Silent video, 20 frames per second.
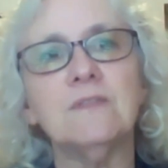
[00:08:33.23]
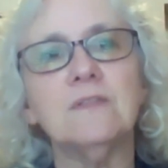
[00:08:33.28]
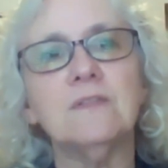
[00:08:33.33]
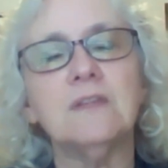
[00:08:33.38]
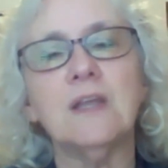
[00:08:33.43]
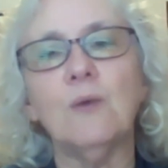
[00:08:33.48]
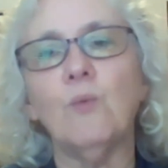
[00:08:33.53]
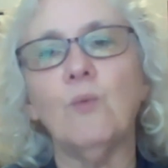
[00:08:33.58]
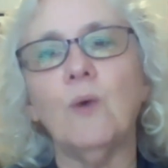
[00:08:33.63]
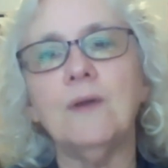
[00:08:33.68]

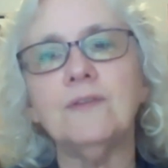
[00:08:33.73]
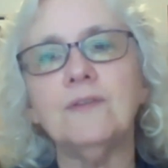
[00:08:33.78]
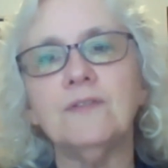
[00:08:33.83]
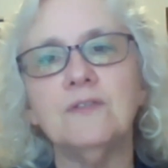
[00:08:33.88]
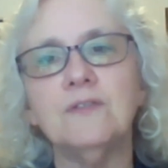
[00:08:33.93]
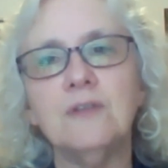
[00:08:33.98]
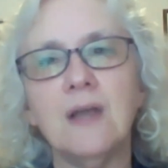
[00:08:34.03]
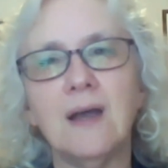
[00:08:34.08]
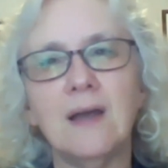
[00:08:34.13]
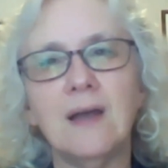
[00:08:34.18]
there was
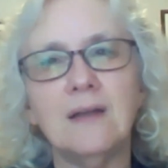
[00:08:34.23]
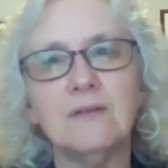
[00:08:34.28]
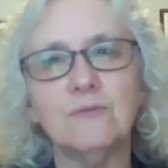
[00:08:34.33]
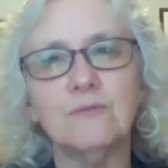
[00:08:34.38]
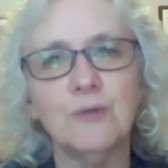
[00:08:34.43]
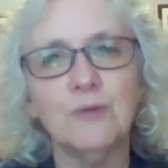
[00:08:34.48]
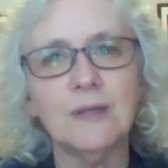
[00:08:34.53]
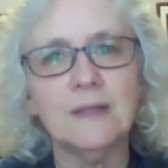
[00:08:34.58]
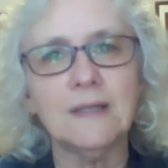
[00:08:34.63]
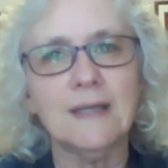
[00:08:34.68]
not
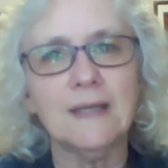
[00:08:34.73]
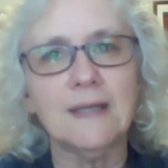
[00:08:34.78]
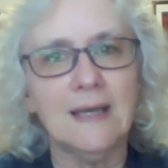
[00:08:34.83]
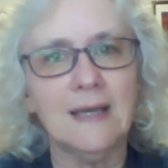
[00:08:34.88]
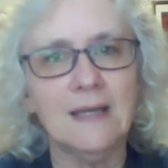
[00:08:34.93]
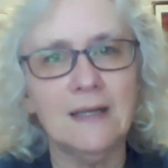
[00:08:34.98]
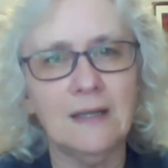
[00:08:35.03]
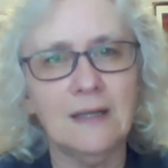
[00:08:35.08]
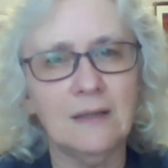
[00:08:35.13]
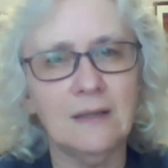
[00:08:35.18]
really
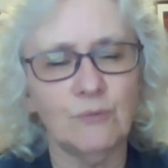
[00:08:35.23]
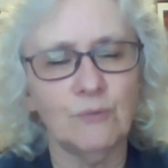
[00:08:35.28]
any